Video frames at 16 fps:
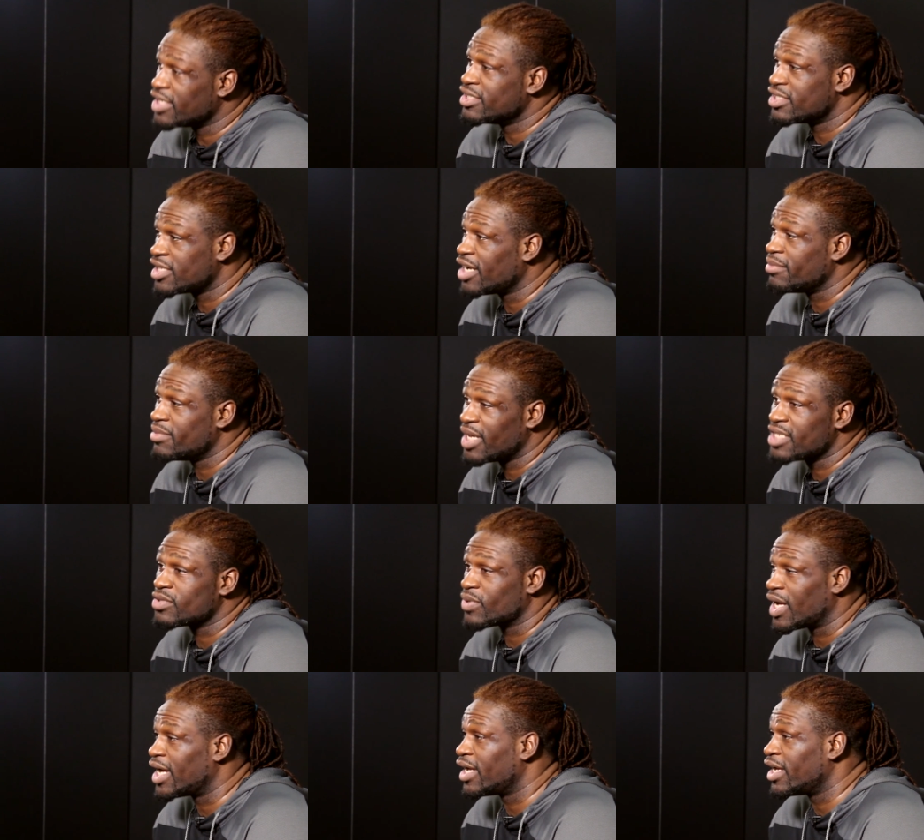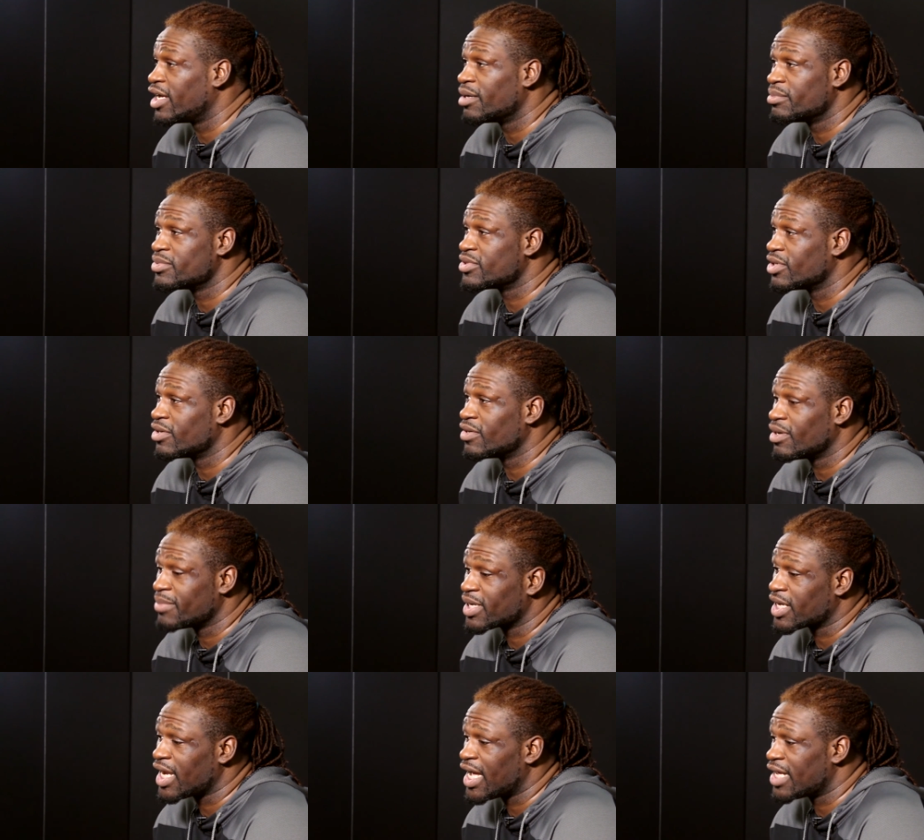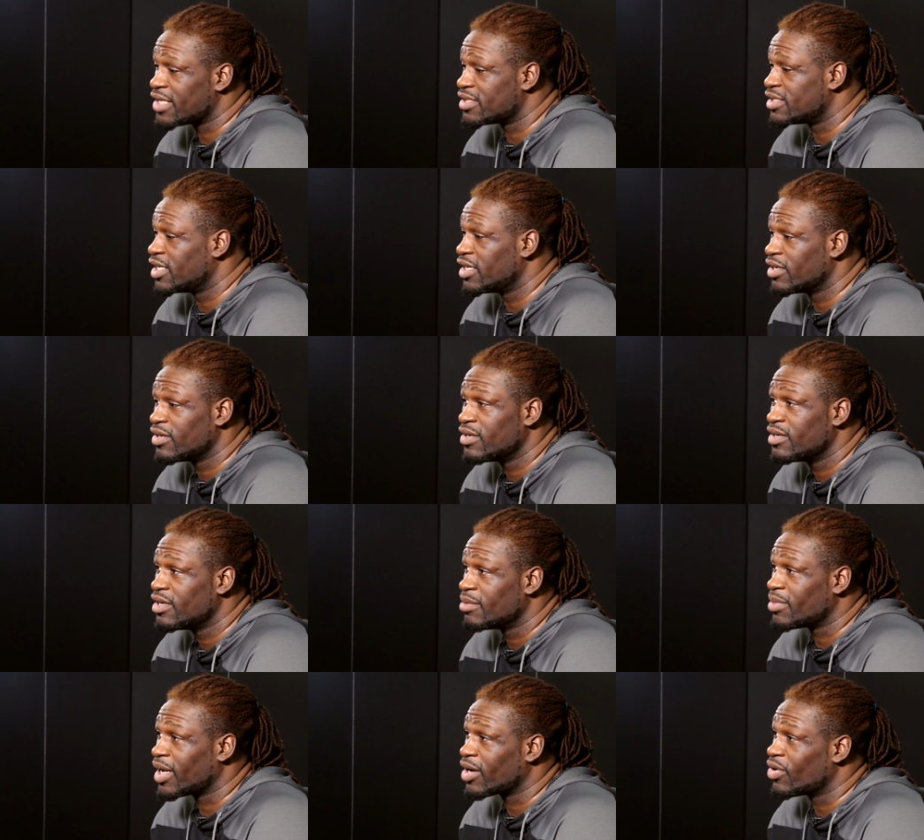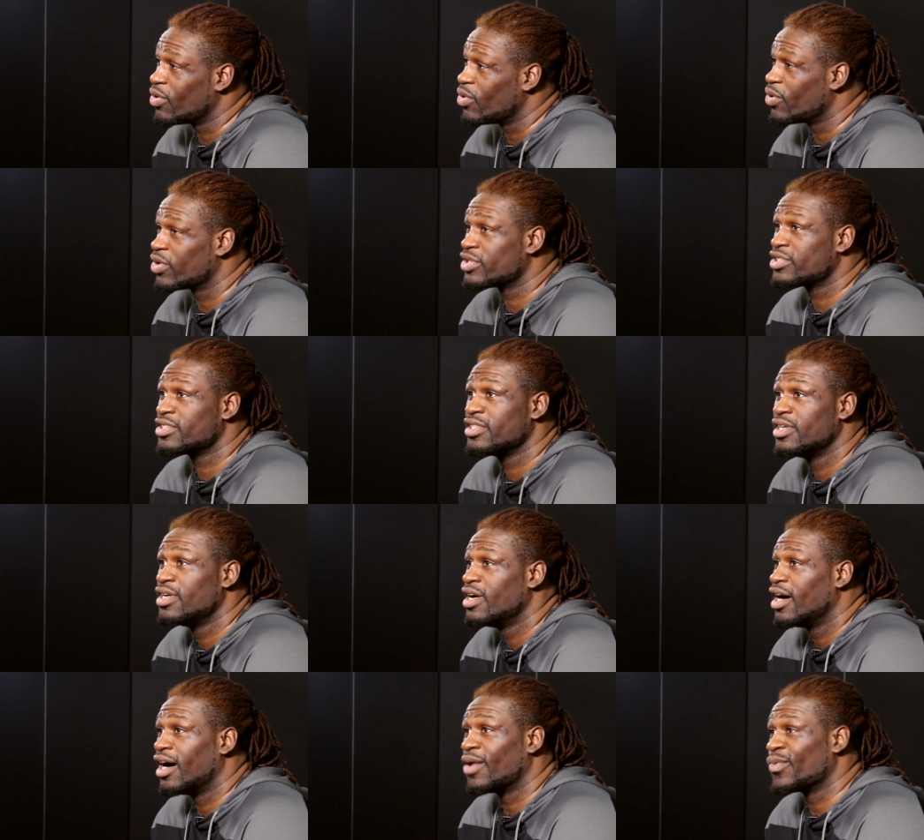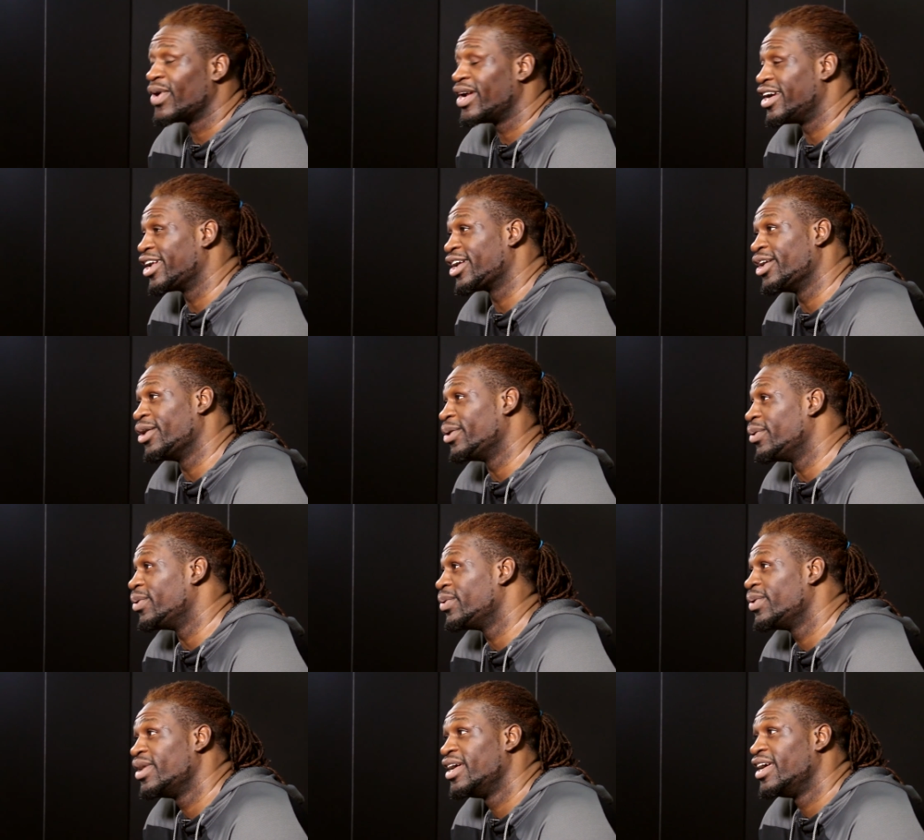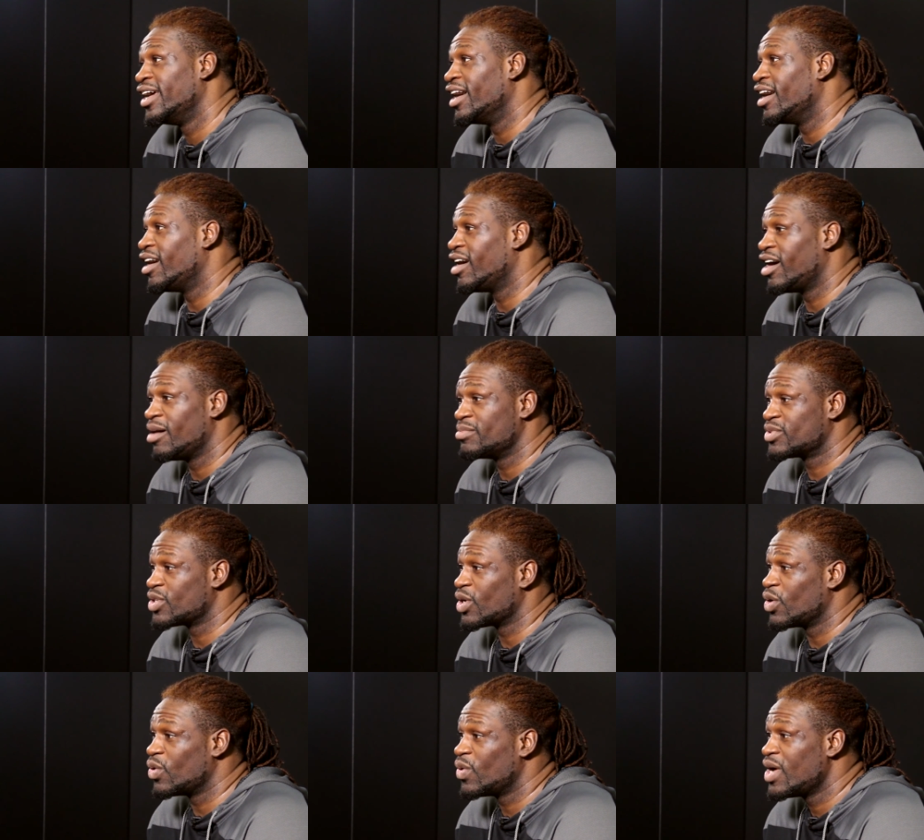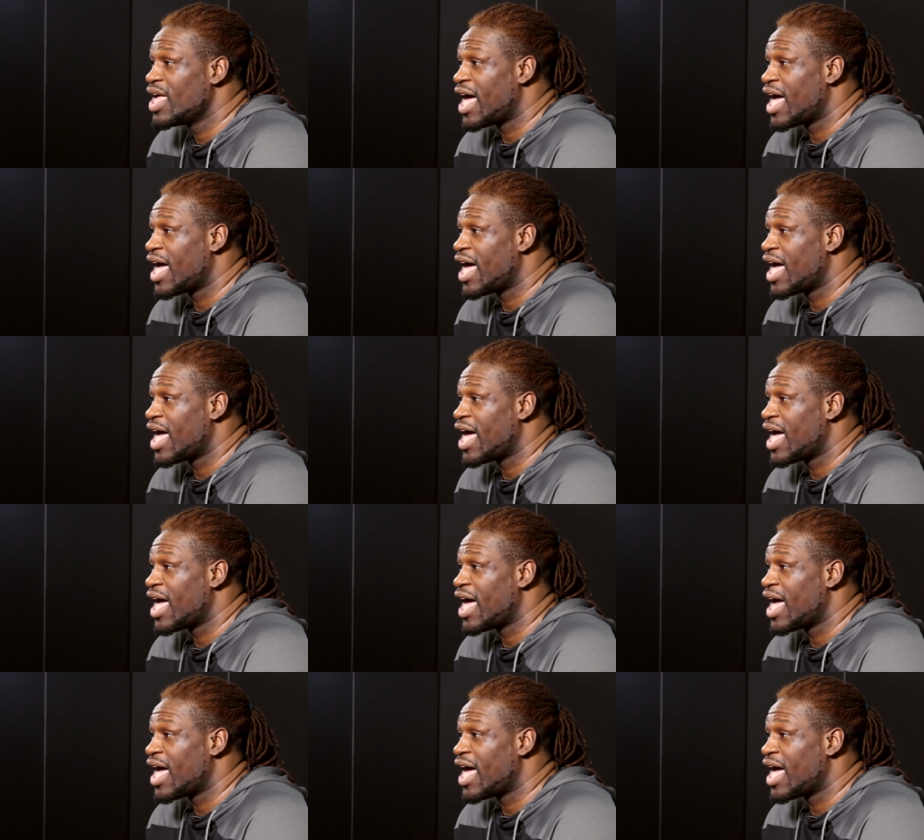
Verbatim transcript: in shape, that's what I am. So I'm a Clydesdale. I'm like a horse. I'm ready to go. So